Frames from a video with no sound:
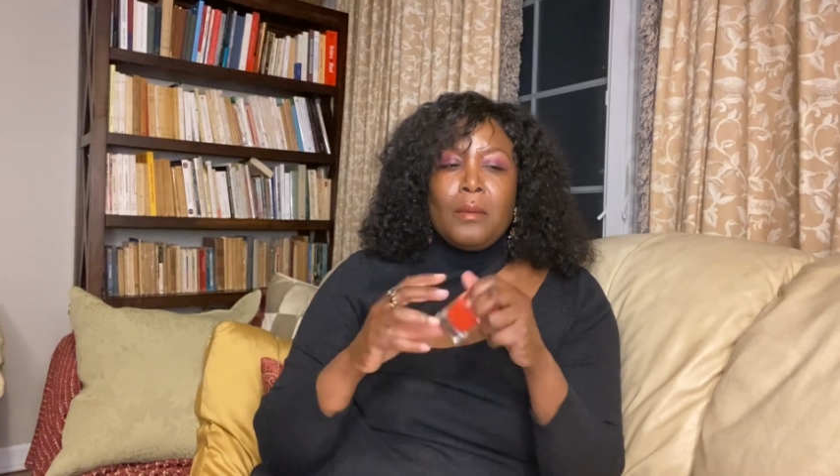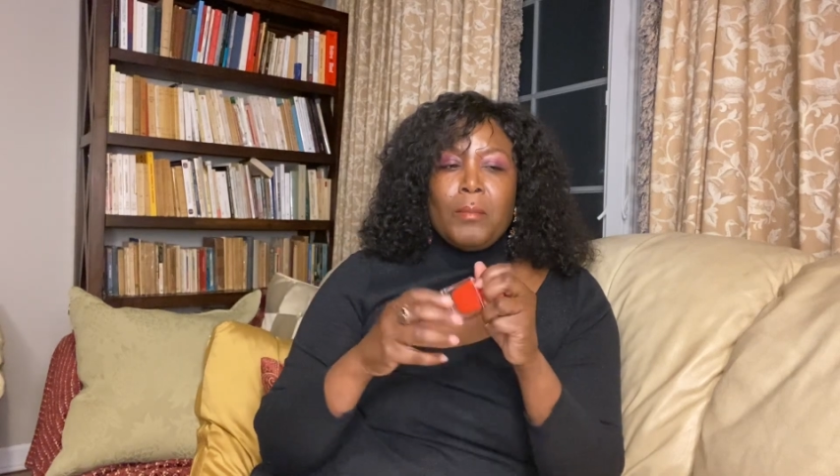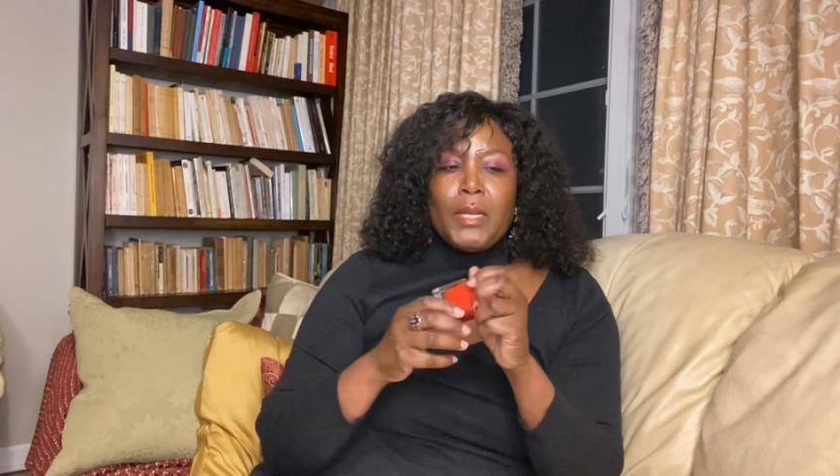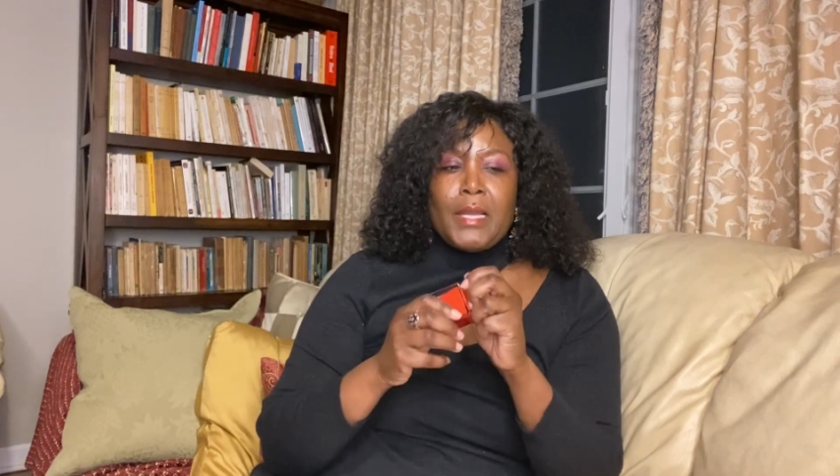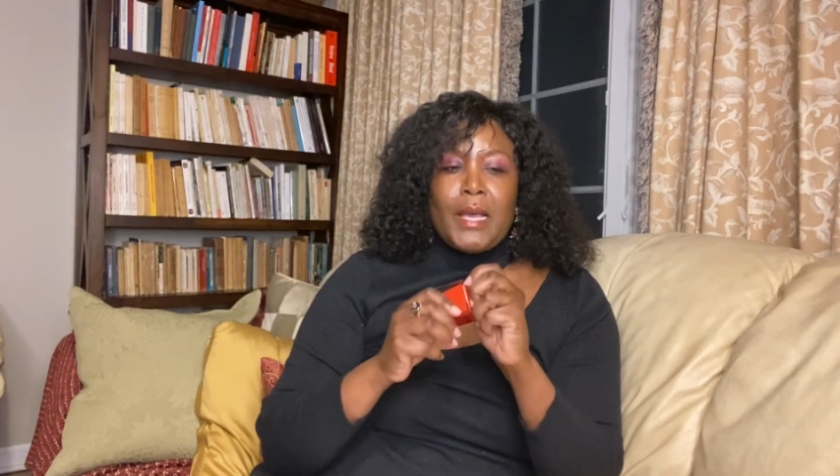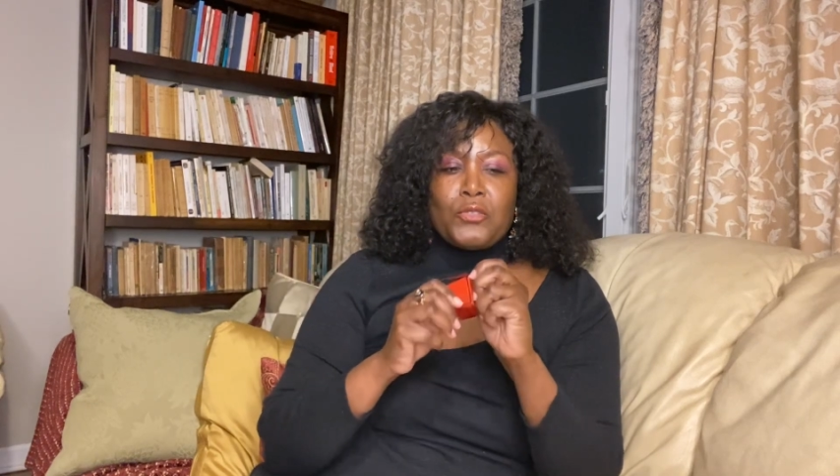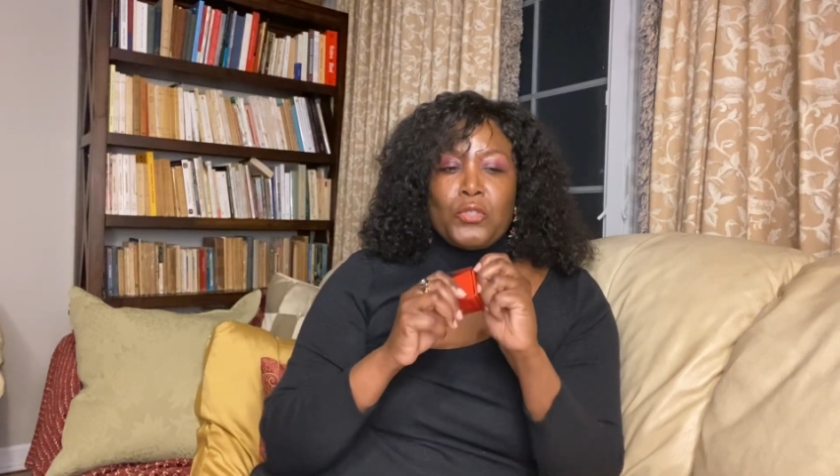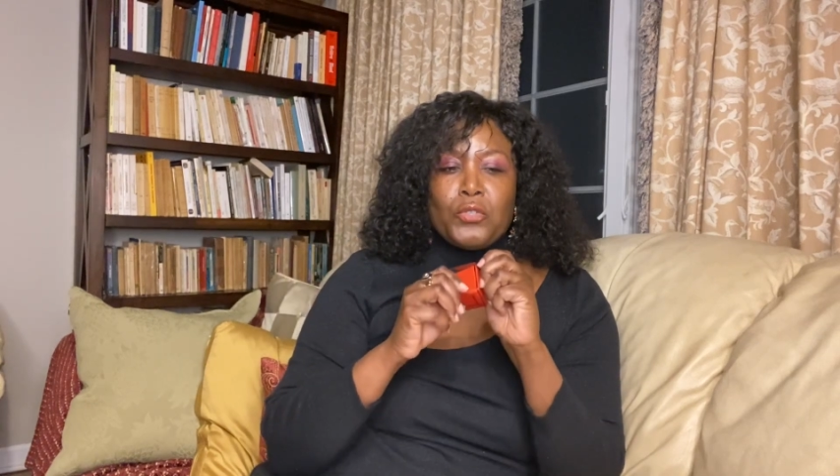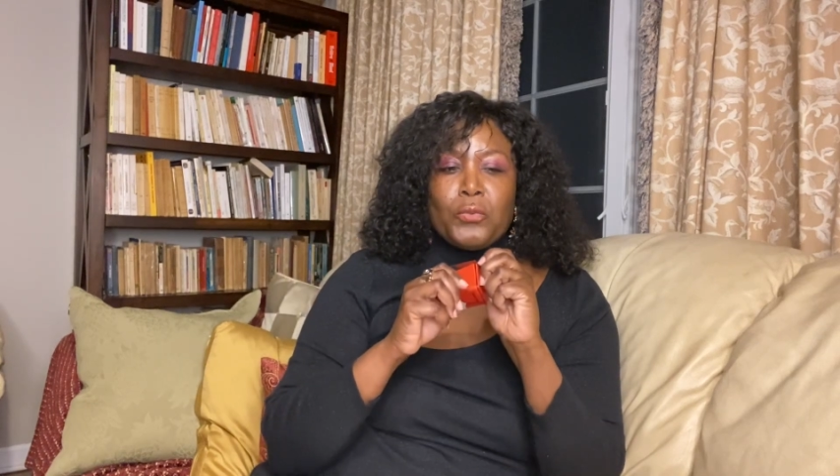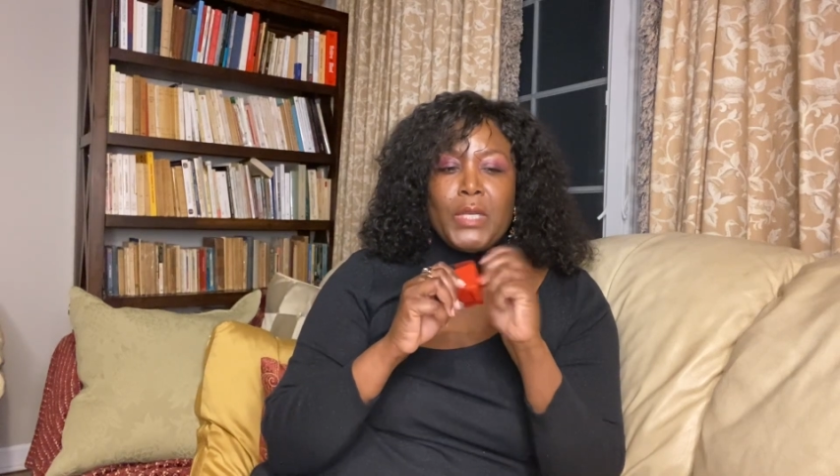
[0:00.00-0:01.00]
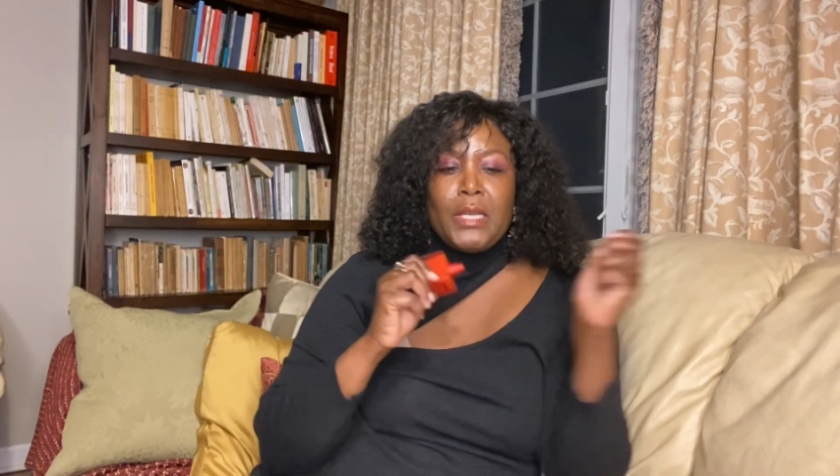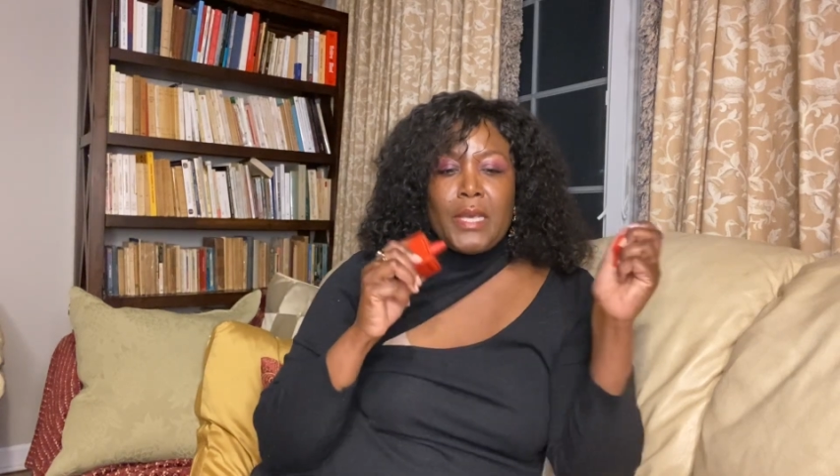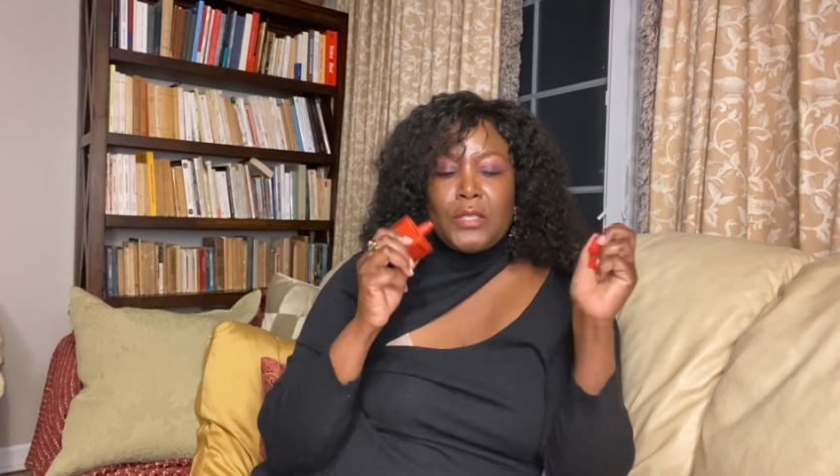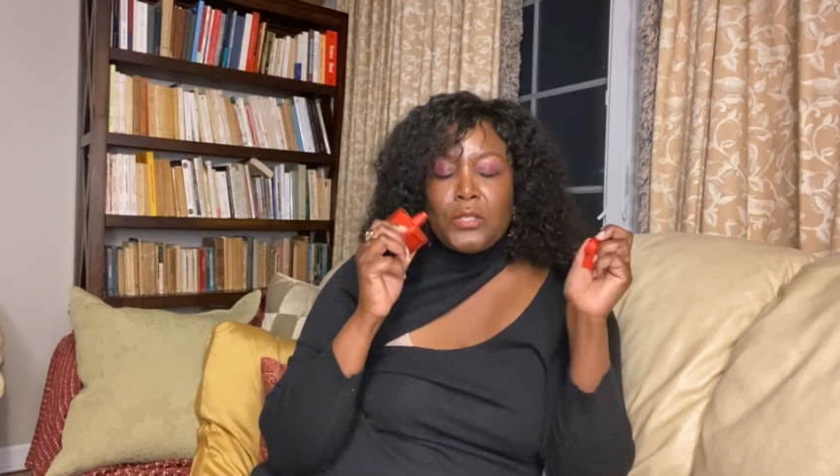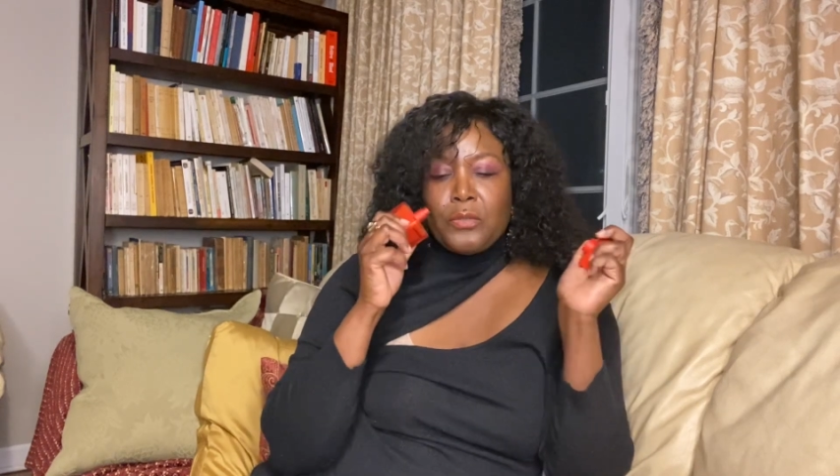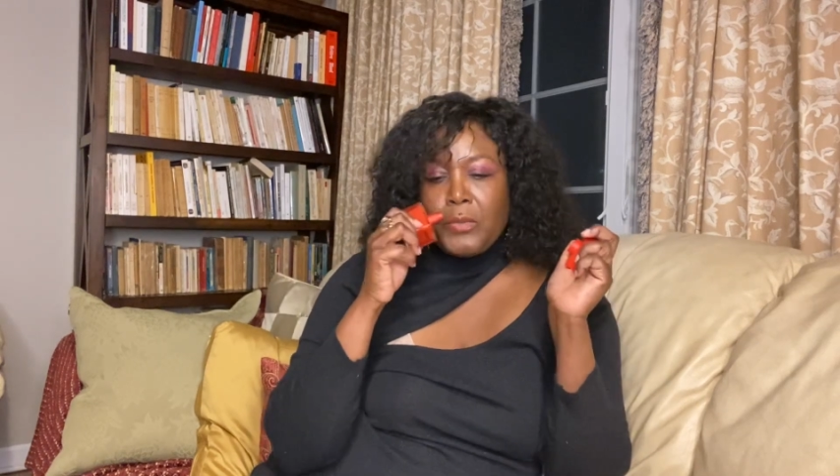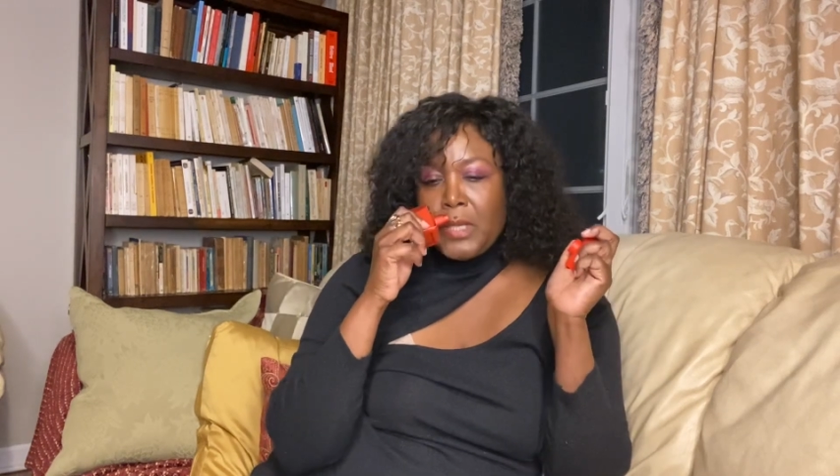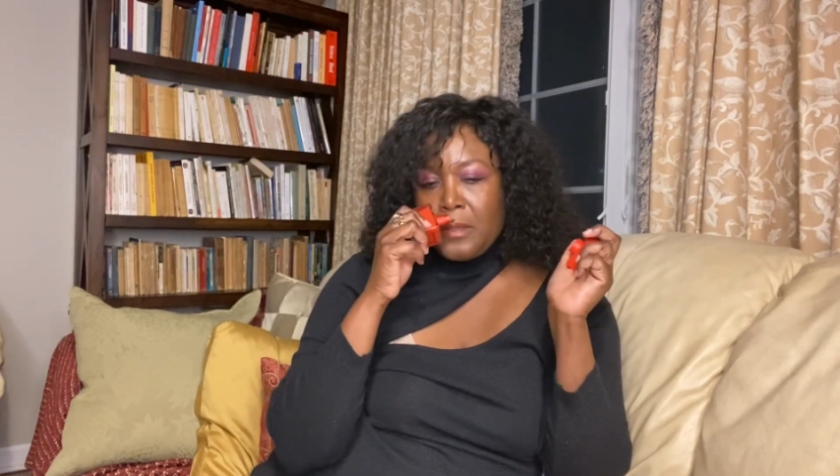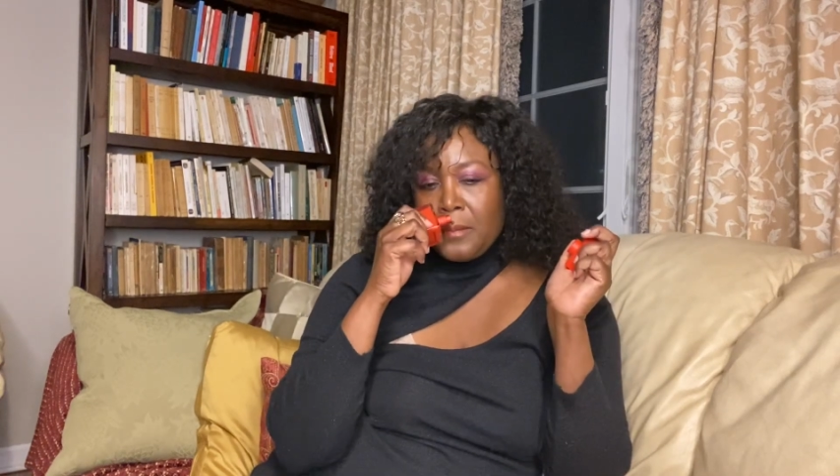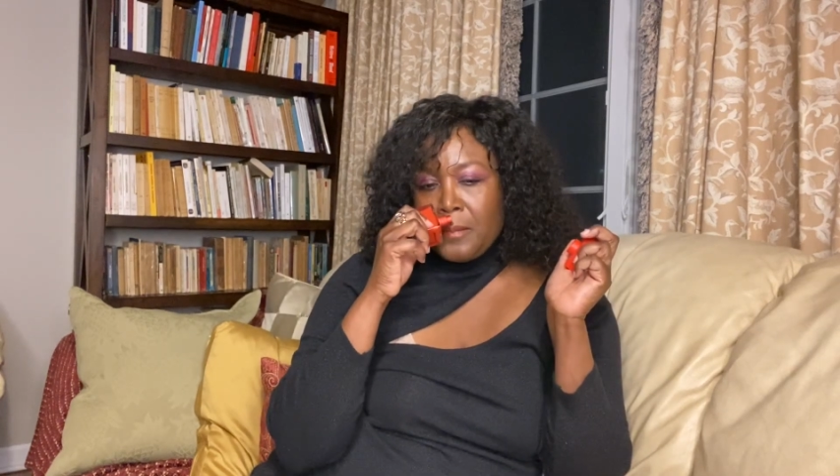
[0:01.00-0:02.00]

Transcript: but it has a sweetness to it,